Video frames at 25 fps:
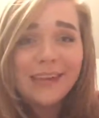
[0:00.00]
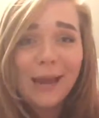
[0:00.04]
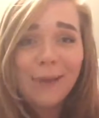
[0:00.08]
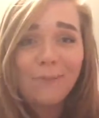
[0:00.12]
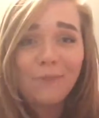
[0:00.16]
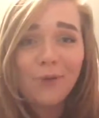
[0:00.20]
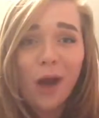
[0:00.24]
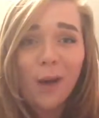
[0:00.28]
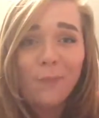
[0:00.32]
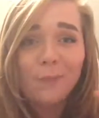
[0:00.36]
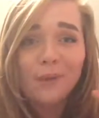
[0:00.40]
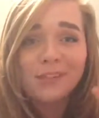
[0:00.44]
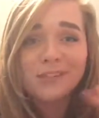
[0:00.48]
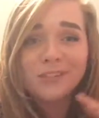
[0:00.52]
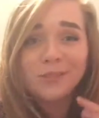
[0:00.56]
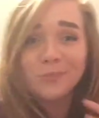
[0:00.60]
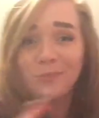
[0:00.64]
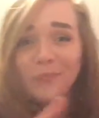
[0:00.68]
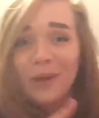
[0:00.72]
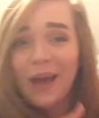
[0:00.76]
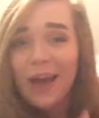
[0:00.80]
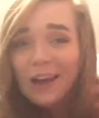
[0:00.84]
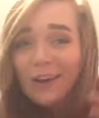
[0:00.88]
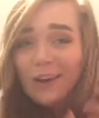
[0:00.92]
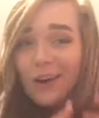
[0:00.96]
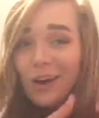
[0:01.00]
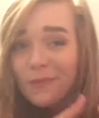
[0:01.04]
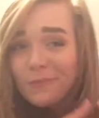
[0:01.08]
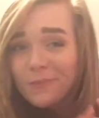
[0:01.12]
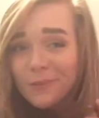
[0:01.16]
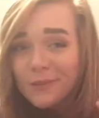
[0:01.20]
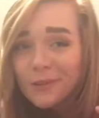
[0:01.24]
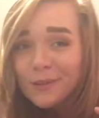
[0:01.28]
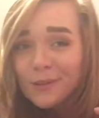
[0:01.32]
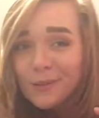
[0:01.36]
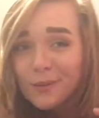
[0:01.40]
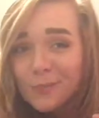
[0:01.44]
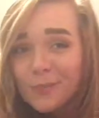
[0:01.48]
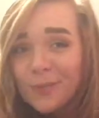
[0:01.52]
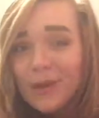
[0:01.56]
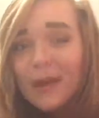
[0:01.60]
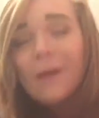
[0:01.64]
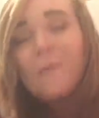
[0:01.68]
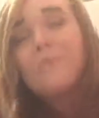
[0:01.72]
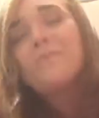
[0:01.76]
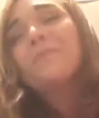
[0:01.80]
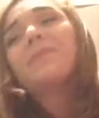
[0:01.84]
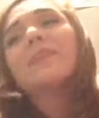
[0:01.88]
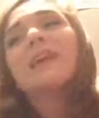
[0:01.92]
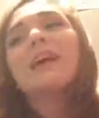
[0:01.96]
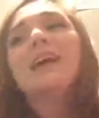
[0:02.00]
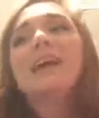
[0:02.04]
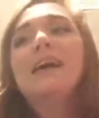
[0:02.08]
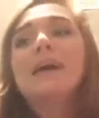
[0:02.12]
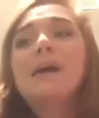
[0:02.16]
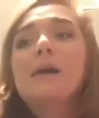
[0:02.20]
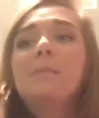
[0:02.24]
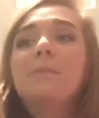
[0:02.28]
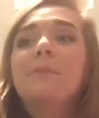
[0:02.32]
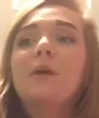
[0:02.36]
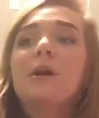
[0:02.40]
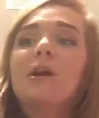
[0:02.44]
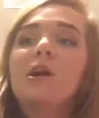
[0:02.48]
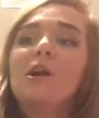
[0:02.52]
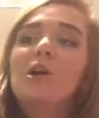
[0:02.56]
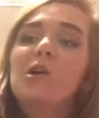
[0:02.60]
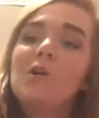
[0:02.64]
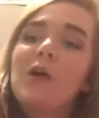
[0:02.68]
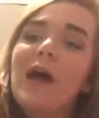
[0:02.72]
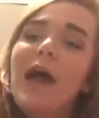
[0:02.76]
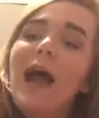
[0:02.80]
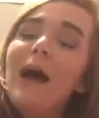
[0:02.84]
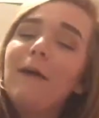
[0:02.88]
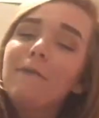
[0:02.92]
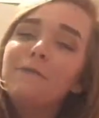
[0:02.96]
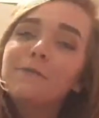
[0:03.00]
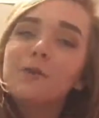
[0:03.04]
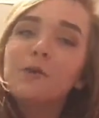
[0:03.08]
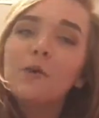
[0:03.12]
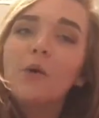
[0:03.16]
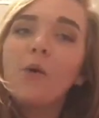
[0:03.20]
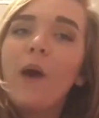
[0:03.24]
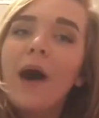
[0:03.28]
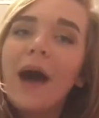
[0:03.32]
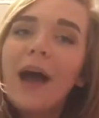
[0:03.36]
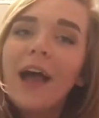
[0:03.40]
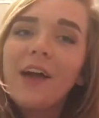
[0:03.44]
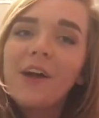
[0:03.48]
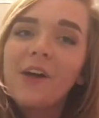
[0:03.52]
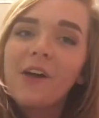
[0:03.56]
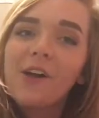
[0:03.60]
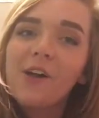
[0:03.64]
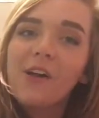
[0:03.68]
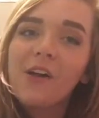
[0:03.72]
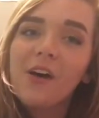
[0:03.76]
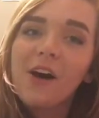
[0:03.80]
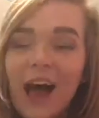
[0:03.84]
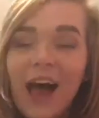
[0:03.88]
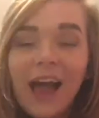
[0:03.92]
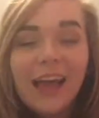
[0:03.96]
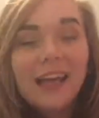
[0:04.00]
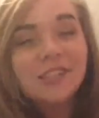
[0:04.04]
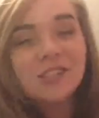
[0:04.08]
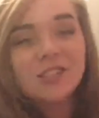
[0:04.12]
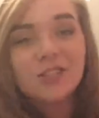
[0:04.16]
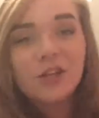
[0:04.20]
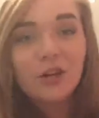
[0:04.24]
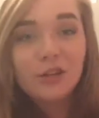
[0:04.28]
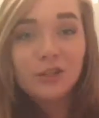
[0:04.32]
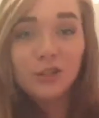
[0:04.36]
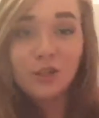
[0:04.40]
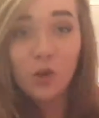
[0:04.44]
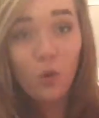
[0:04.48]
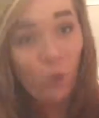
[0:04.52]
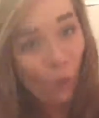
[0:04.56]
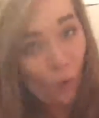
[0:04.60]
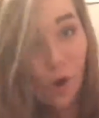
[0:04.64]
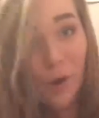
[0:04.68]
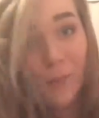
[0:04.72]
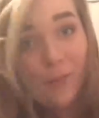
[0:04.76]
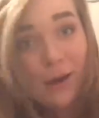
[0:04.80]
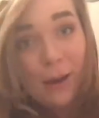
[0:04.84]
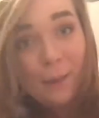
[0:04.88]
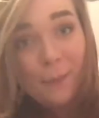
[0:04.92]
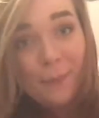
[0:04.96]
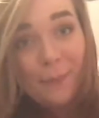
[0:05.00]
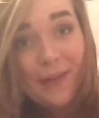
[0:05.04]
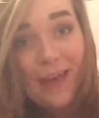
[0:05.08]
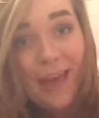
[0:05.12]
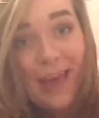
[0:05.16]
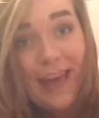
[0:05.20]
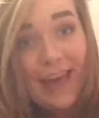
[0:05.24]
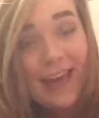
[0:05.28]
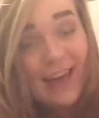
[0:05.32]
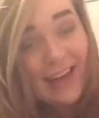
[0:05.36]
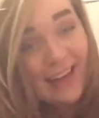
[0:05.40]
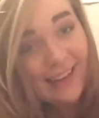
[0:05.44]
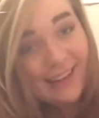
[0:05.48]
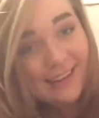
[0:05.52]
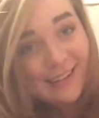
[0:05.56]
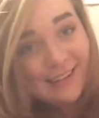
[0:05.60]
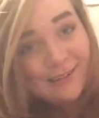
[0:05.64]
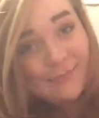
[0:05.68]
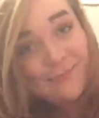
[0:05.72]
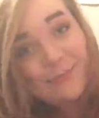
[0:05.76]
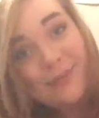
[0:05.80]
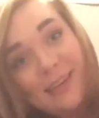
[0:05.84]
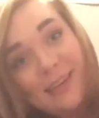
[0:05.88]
I probably should back off a little bit. But after a while, I start to warm up and